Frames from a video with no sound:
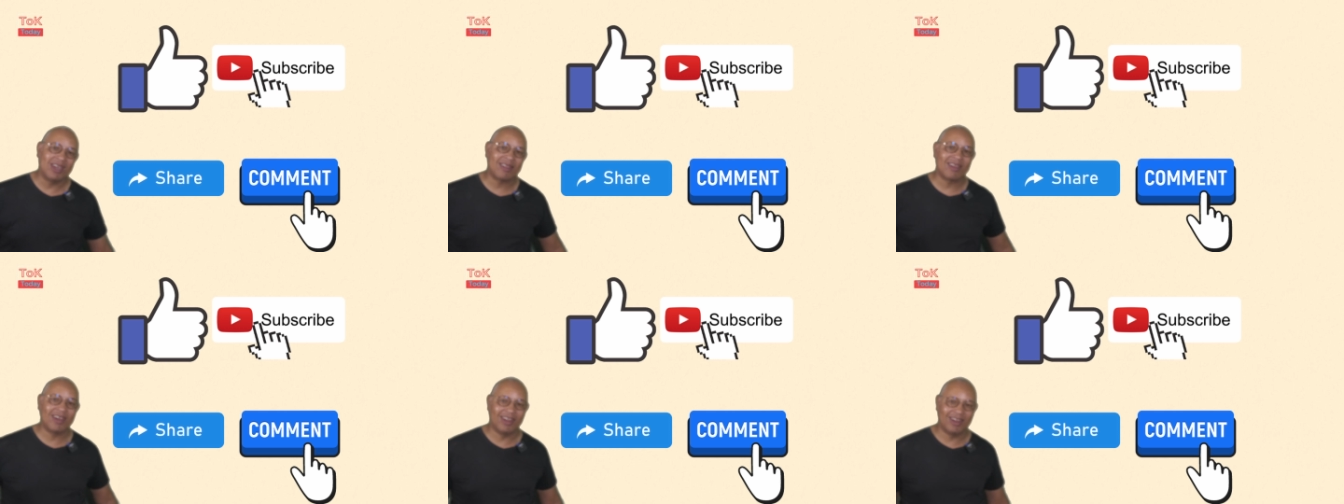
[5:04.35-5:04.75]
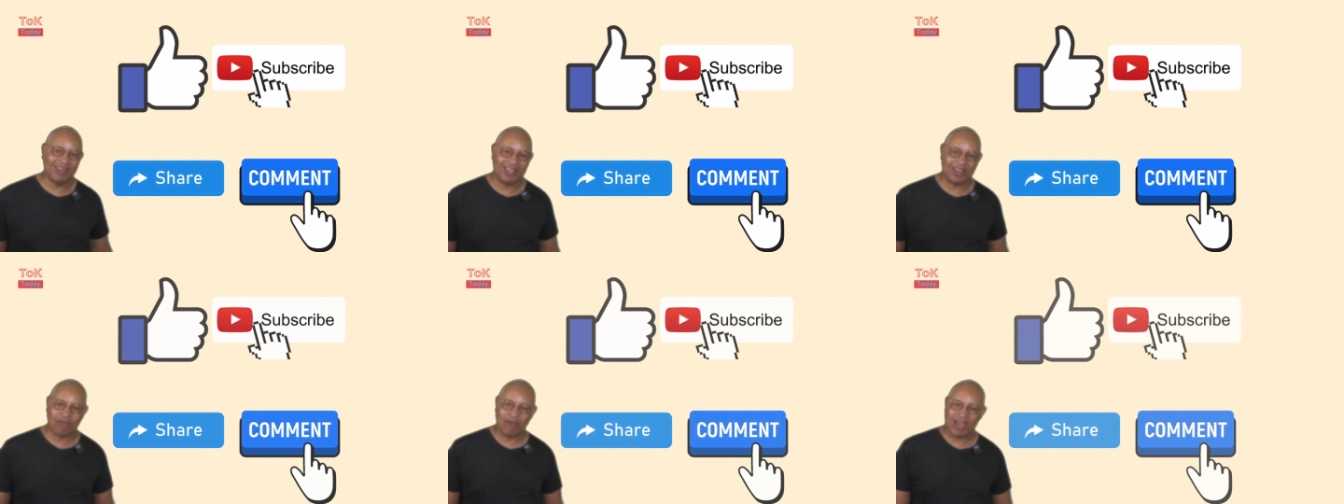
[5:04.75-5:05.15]

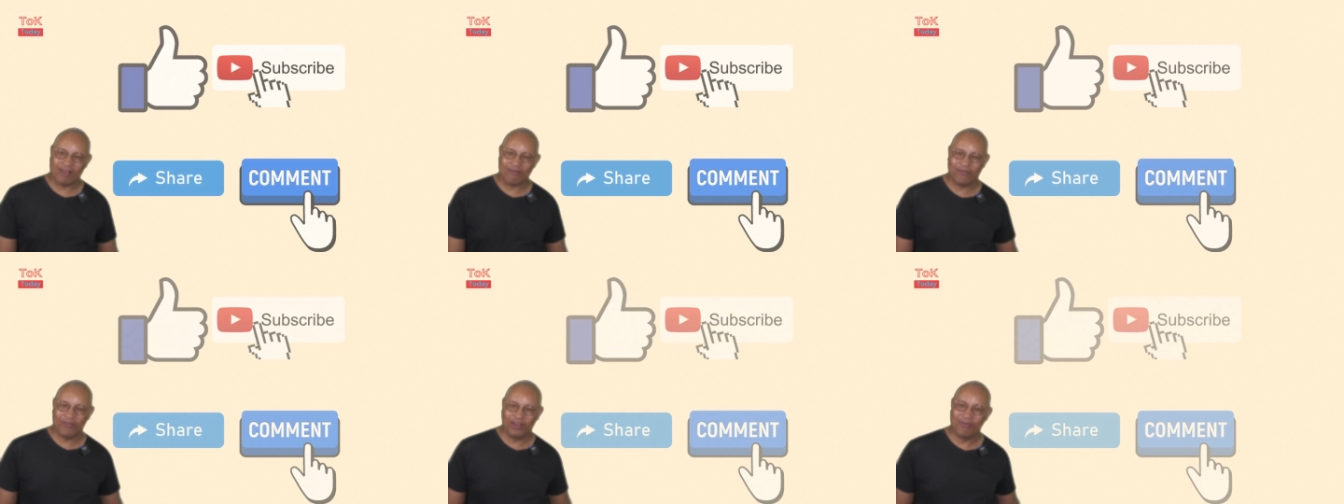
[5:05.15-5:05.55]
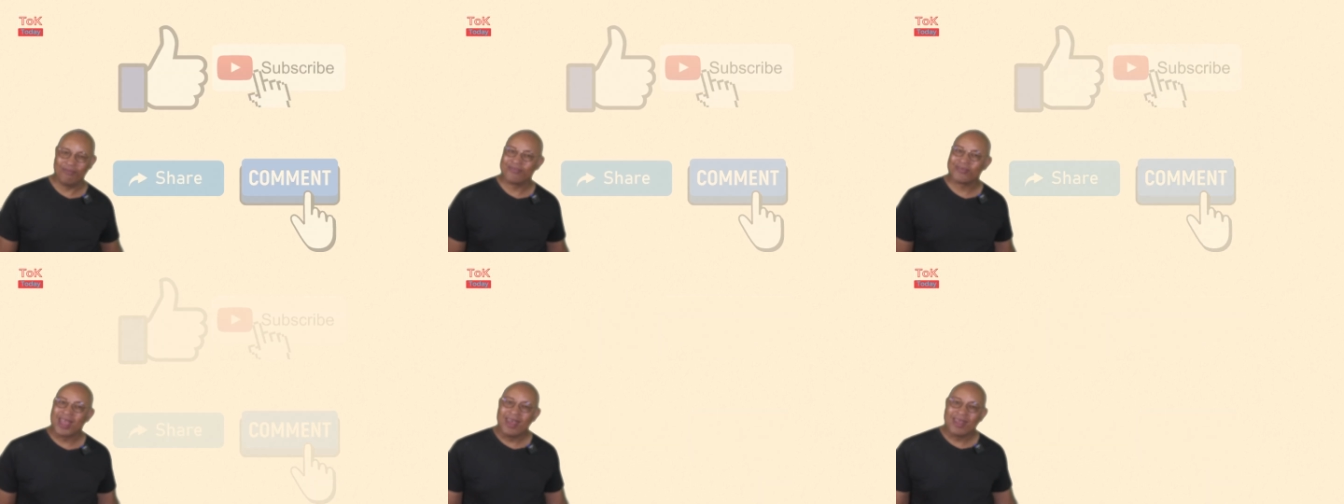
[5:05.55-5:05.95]
eternally grateful.
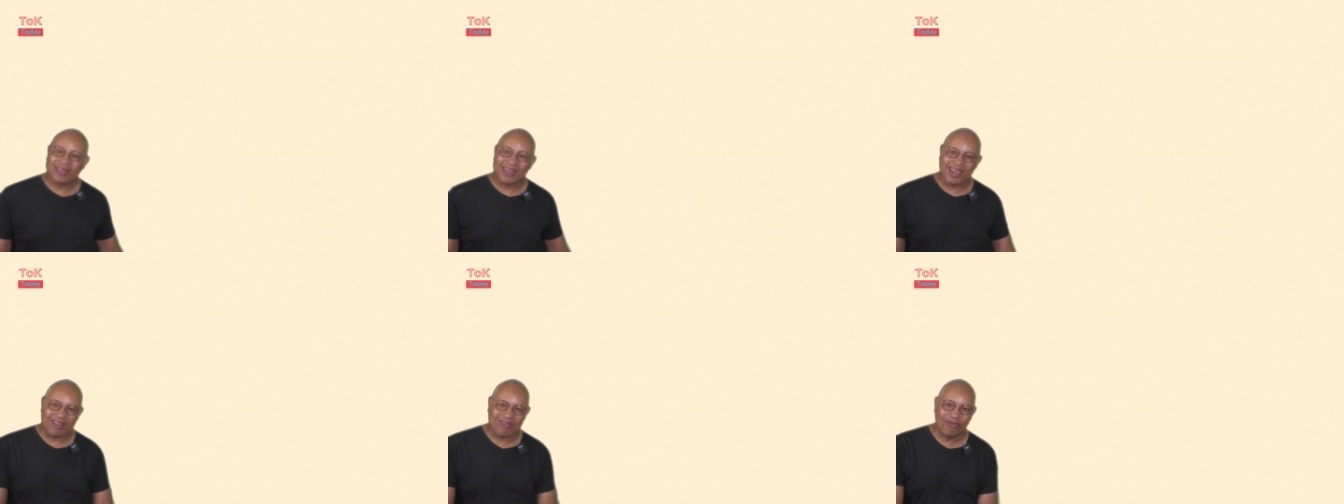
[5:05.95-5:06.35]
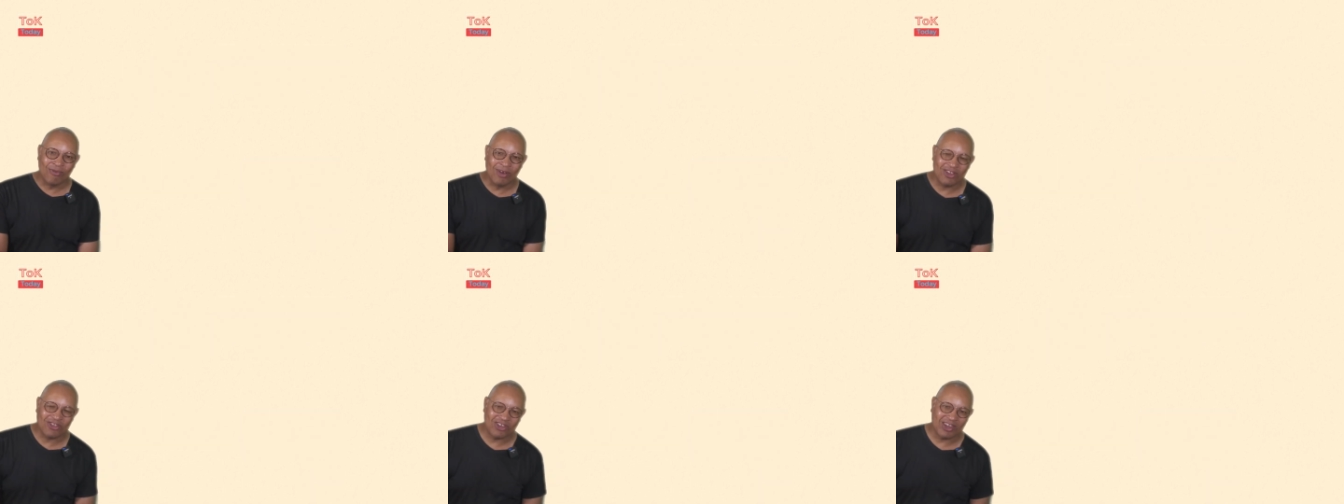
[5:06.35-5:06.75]
Thanks for
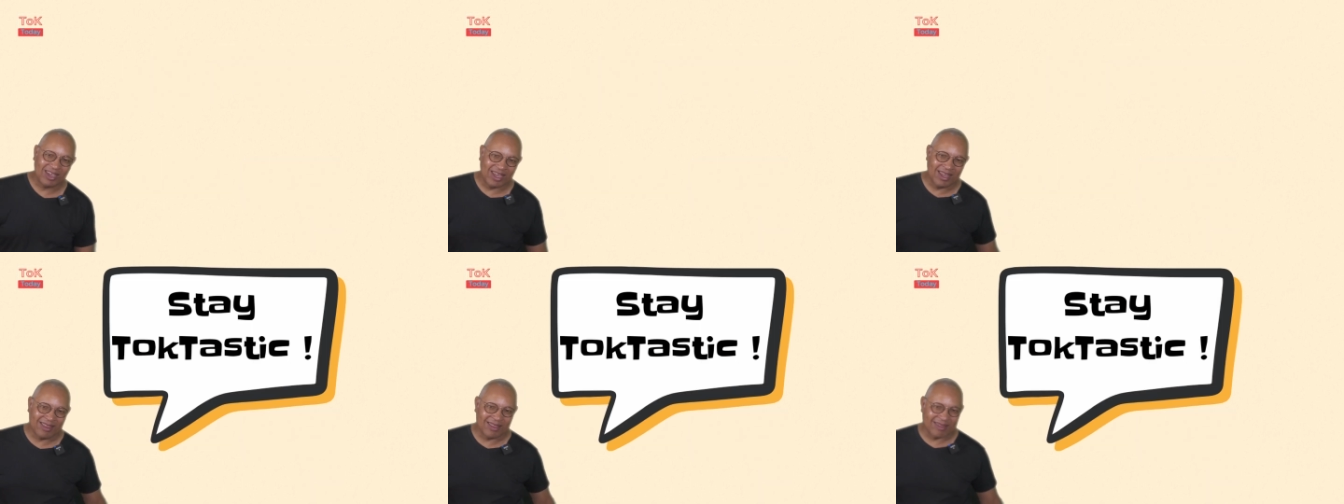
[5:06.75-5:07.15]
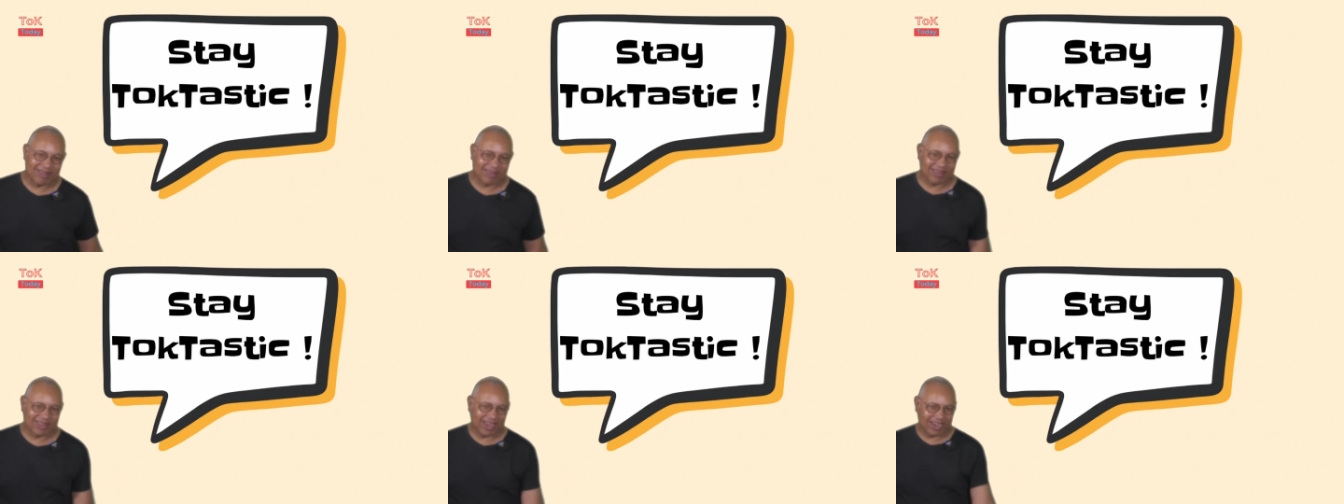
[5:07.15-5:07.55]
watching and
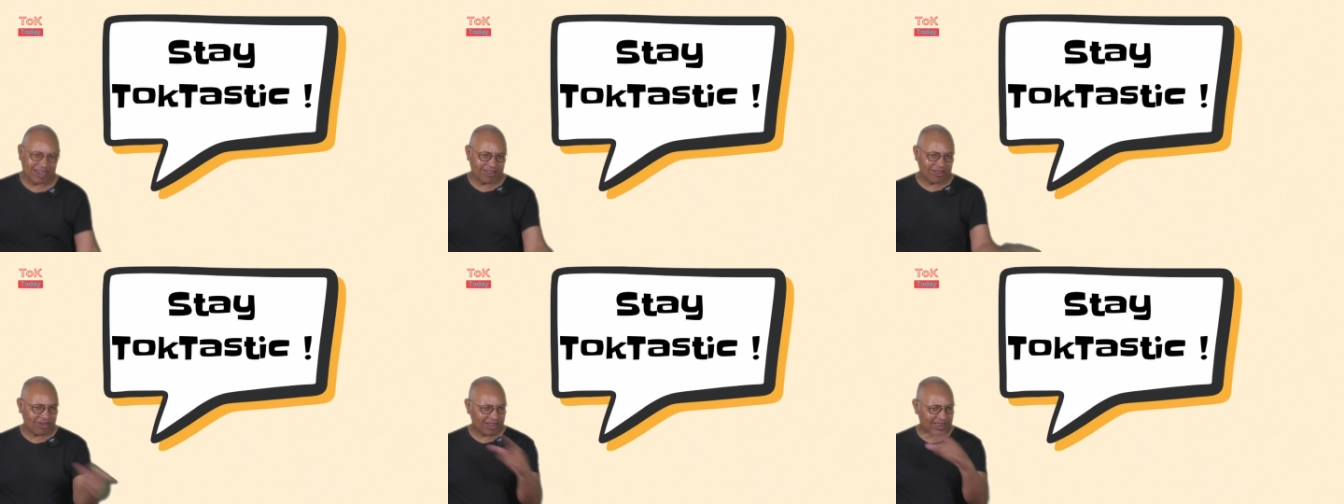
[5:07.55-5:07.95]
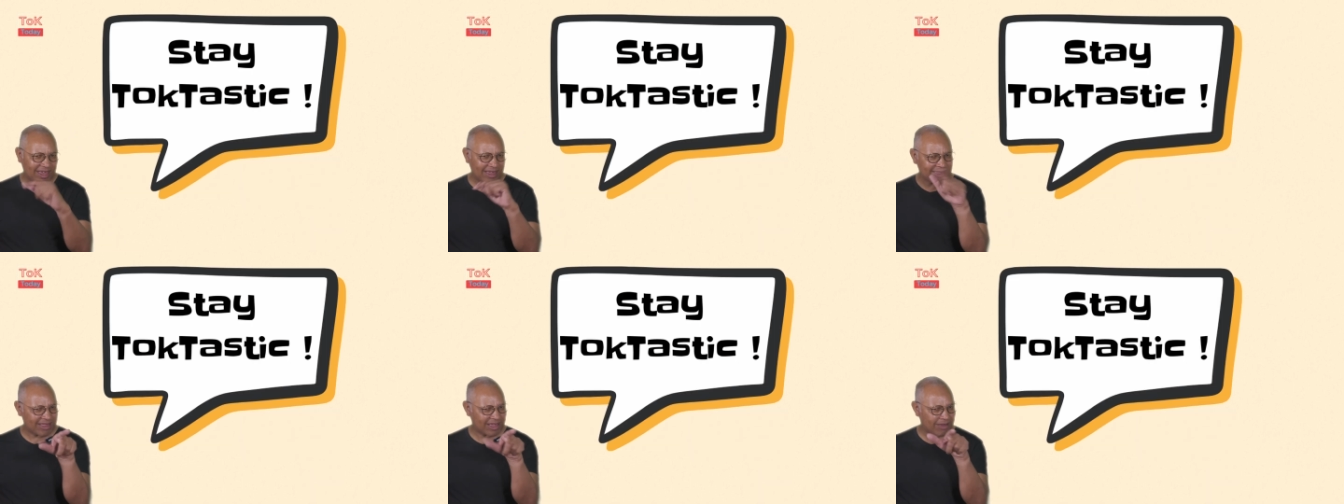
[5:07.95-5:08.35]
stay
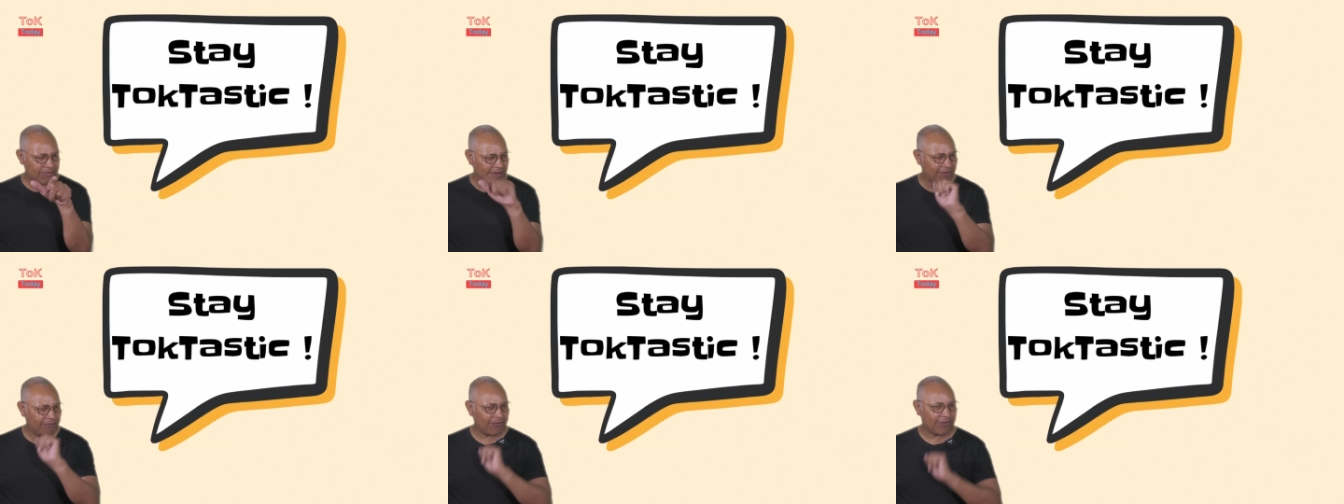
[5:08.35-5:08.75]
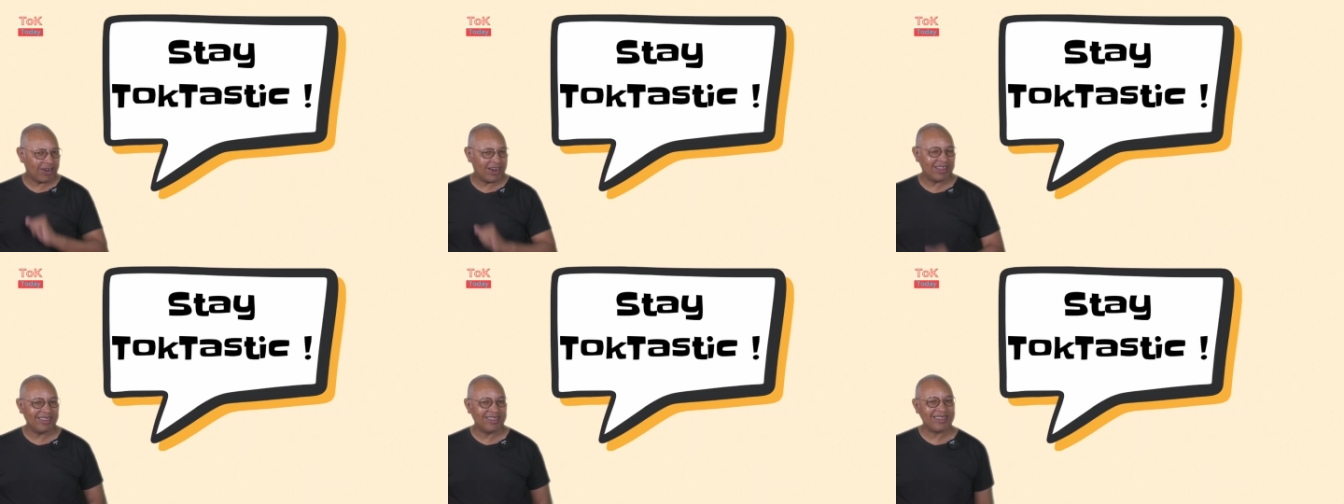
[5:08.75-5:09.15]
toctastic, my
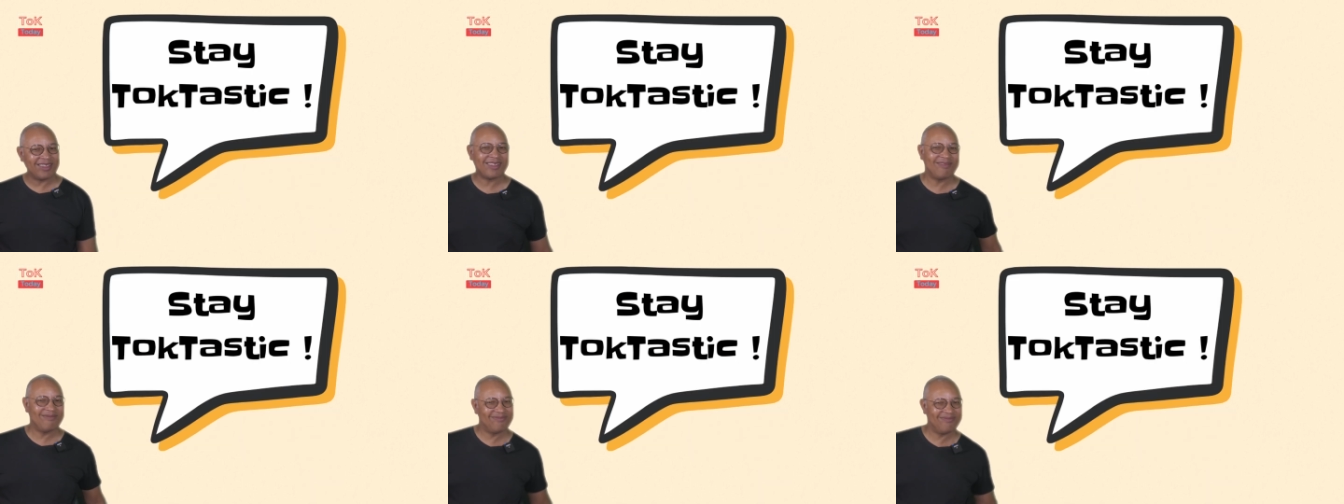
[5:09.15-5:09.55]
friends.